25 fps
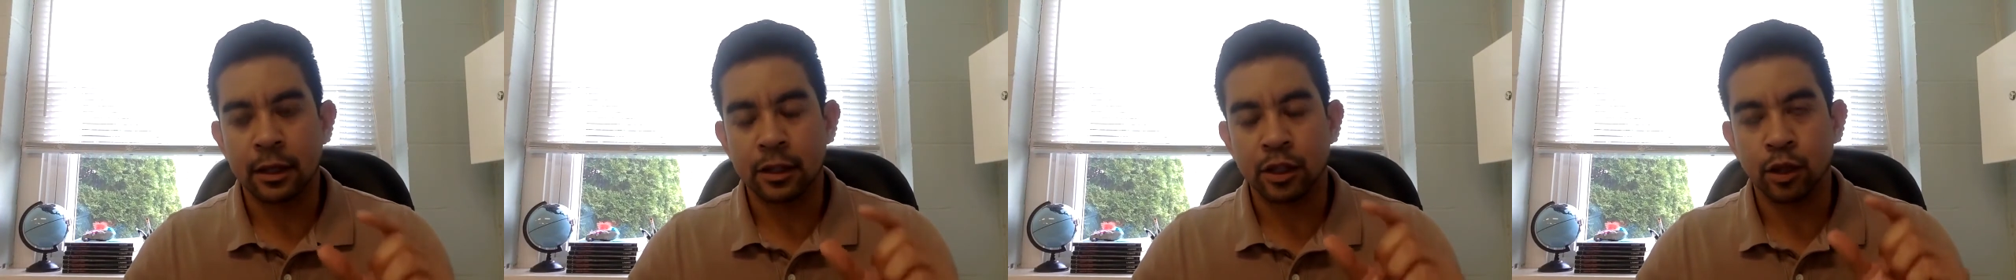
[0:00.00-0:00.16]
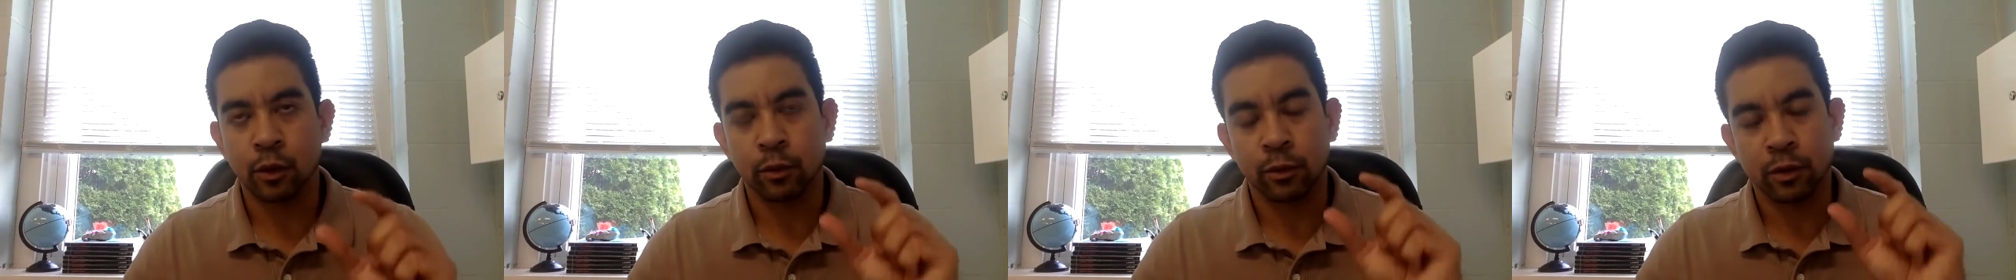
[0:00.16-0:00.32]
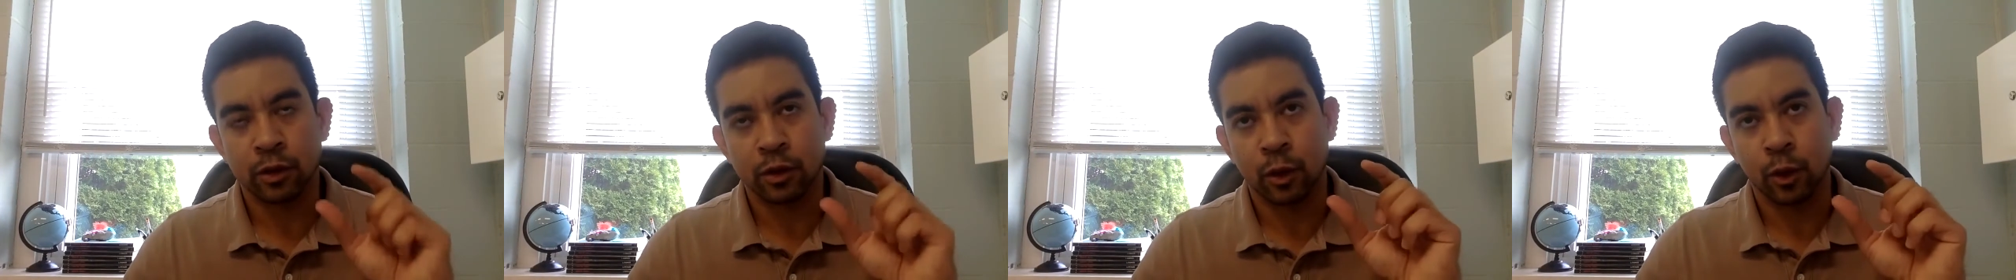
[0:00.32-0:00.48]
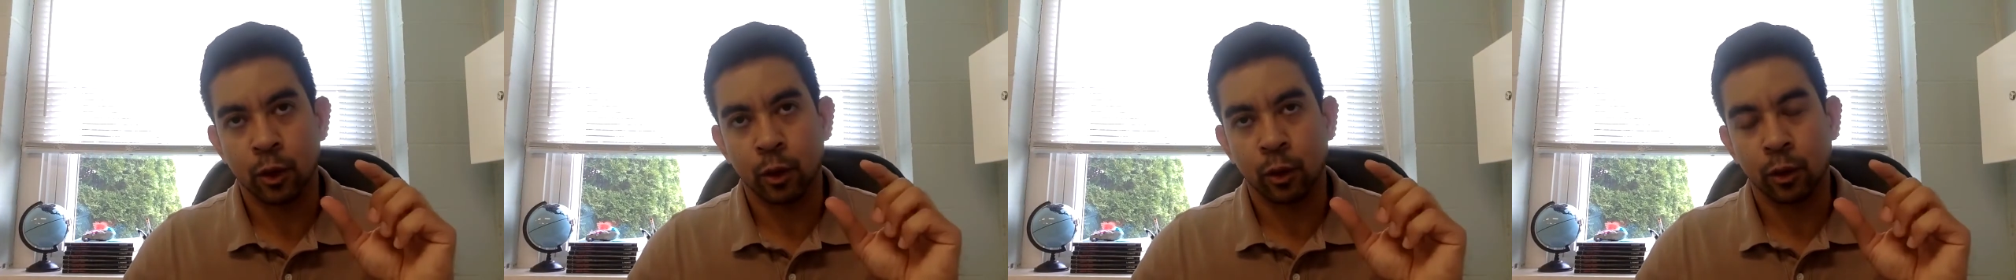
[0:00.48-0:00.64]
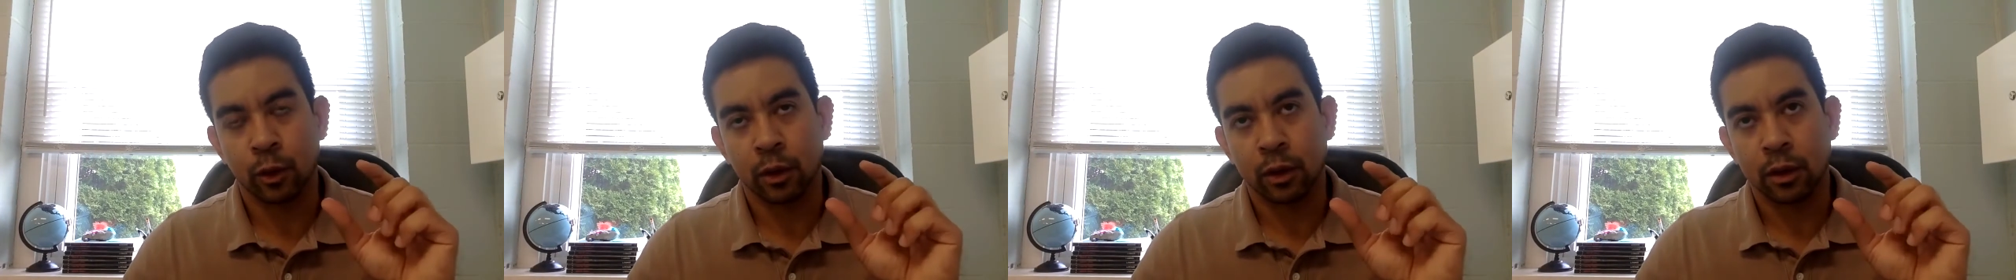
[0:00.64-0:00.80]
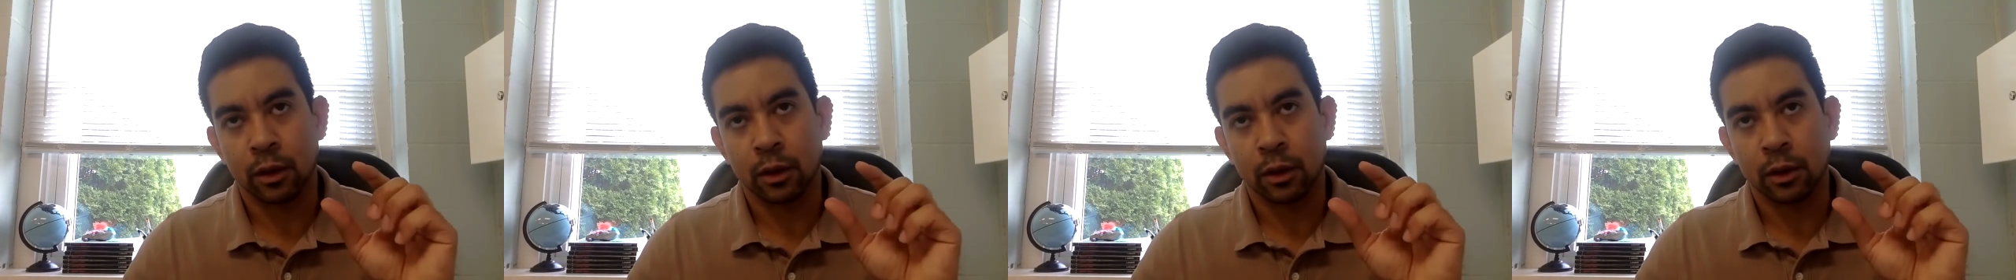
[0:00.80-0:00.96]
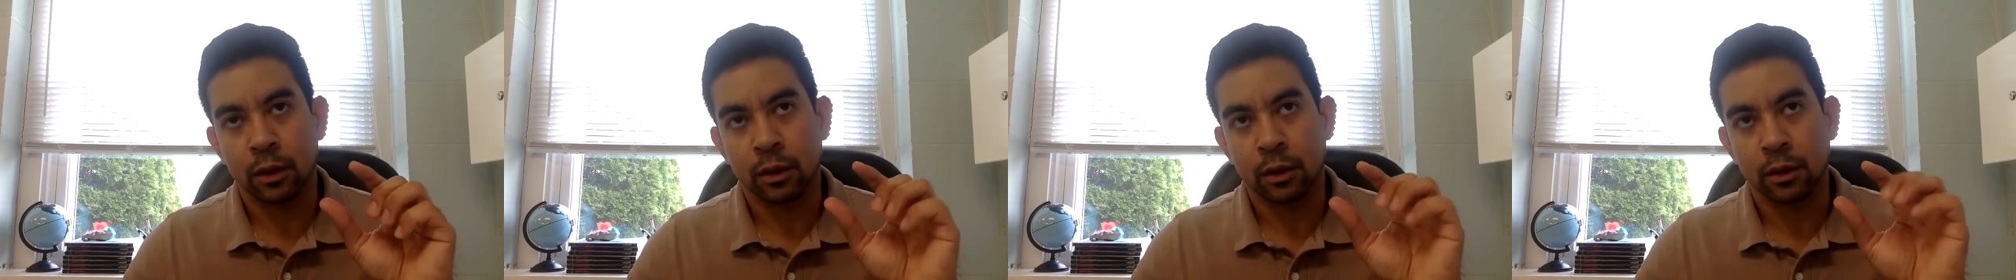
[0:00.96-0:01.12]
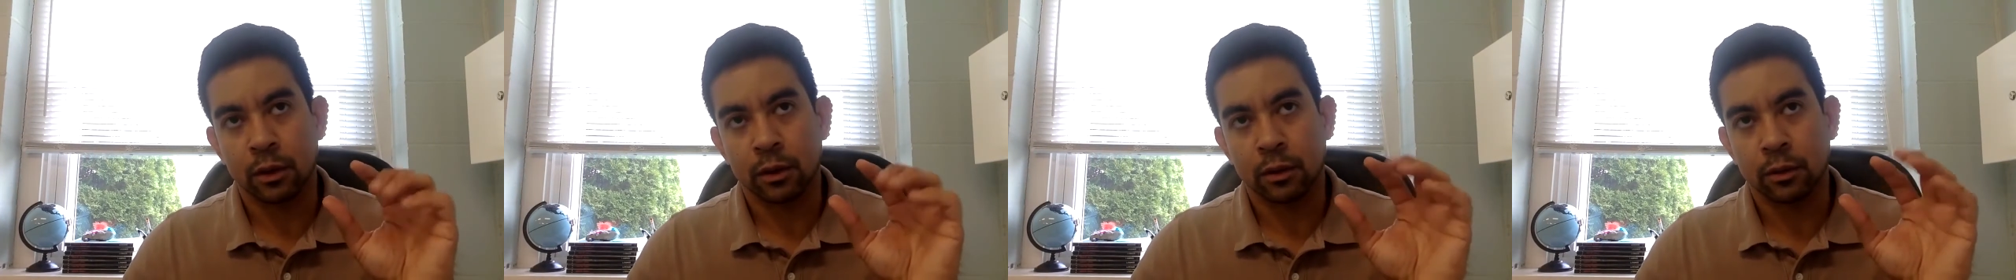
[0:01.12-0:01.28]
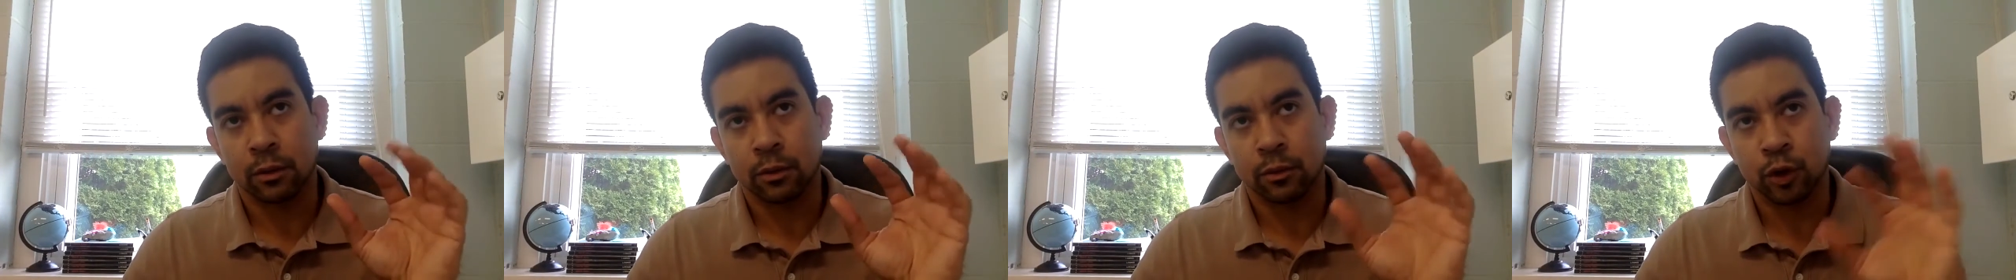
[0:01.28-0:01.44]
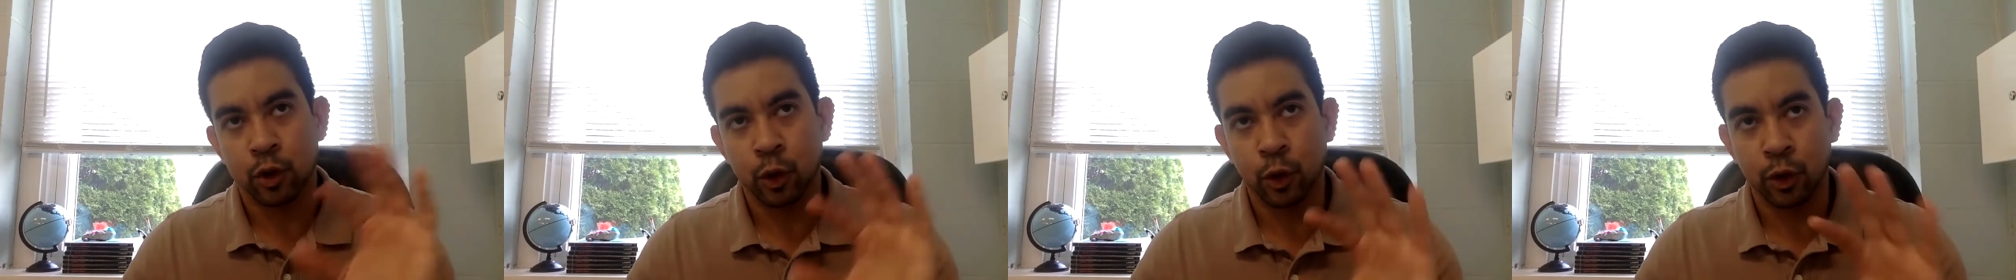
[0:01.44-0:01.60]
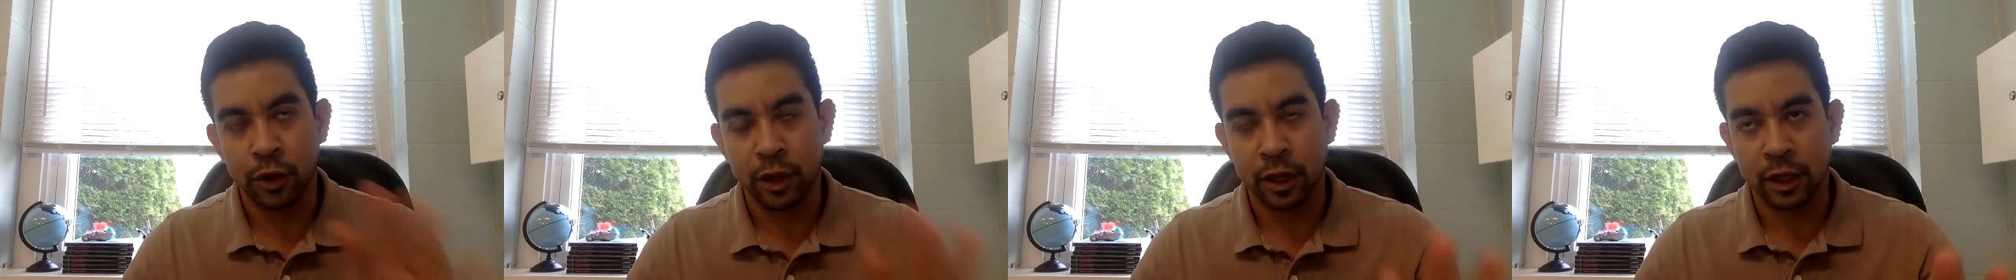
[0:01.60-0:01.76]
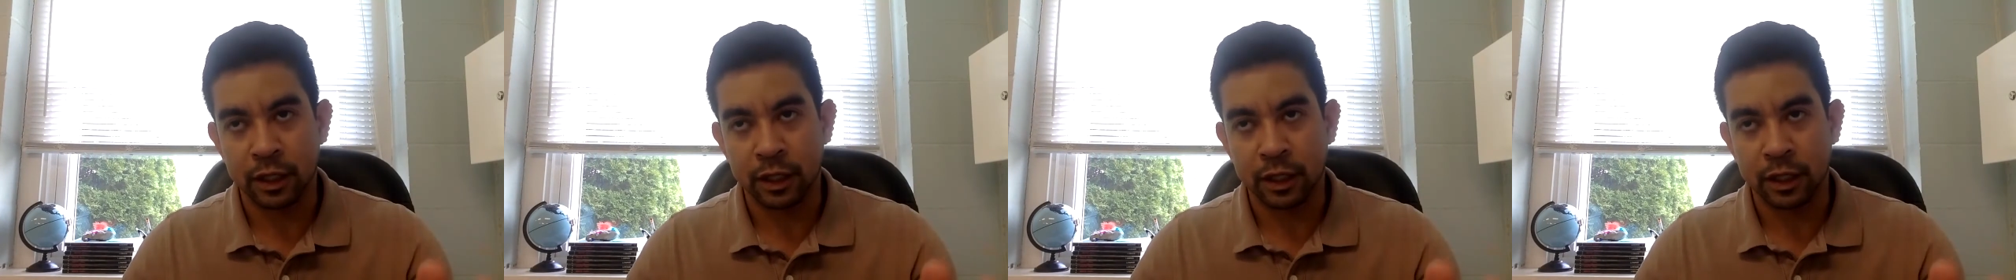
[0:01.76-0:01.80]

so 2